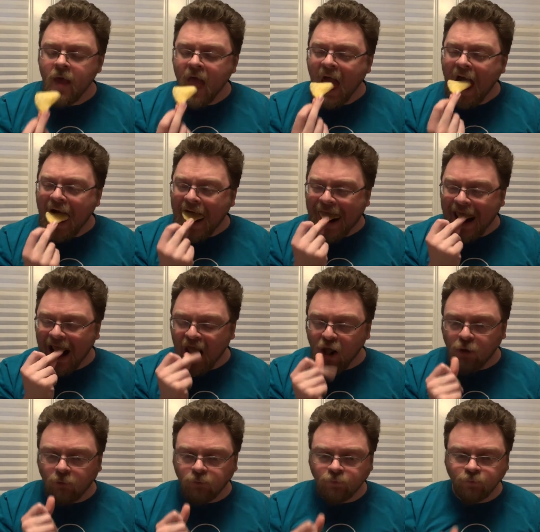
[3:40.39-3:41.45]

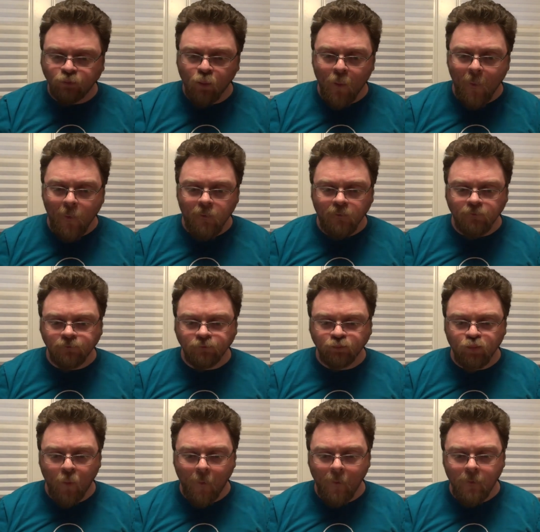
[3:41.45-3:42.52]

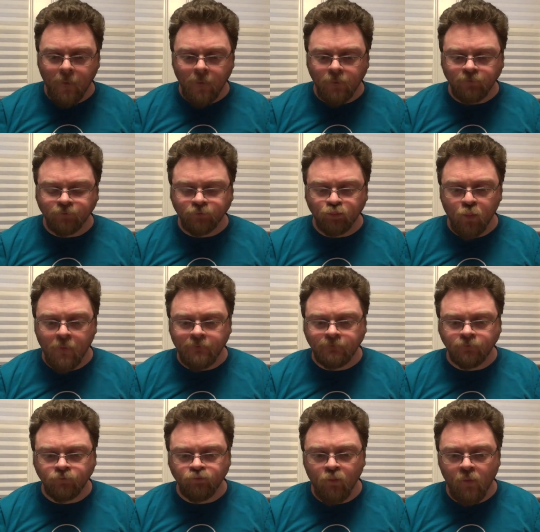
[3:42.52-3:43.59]

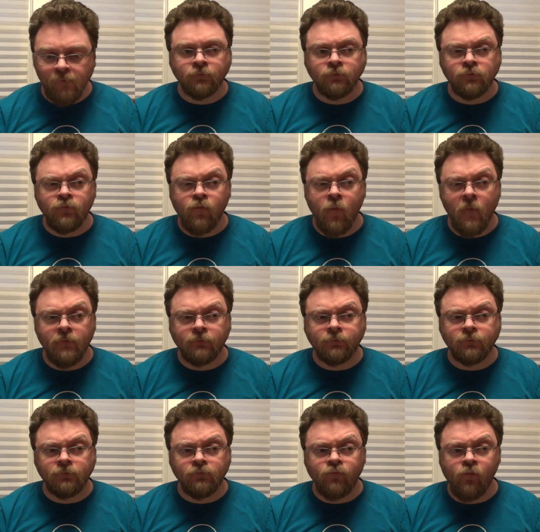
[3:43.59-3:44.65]

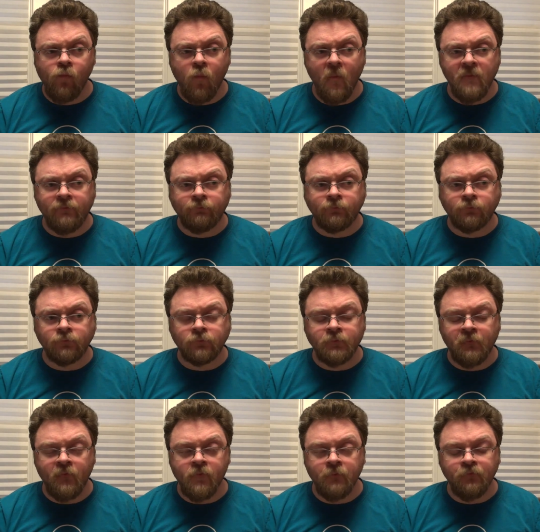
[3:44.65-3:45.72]

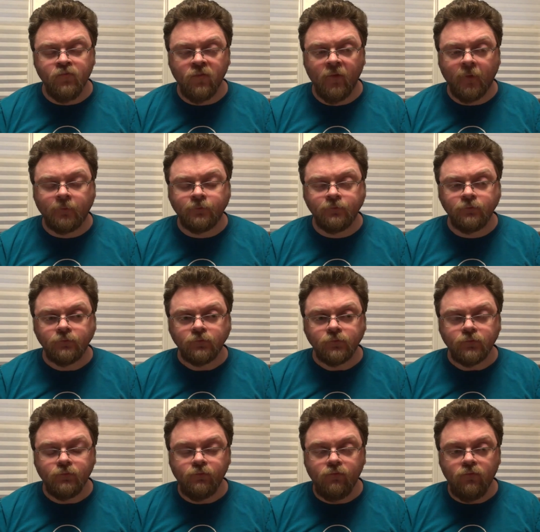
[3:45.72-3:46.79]

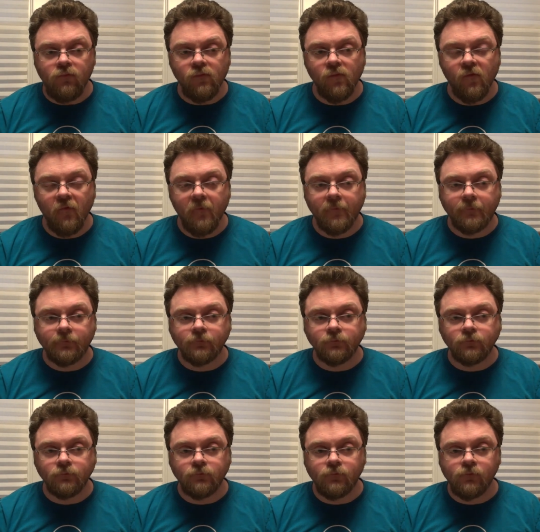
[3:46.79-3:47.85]

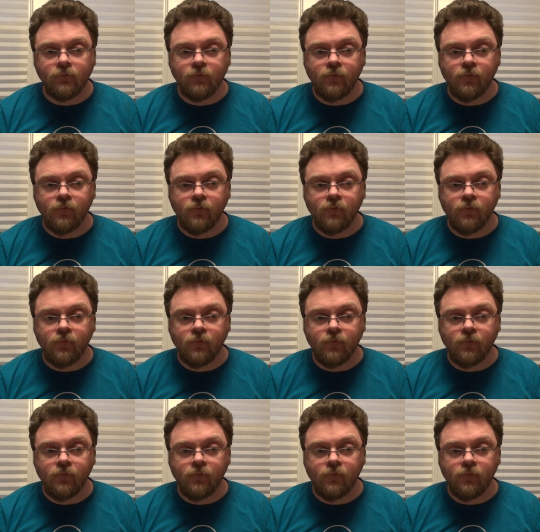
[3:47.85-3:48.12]
Nobody speaks.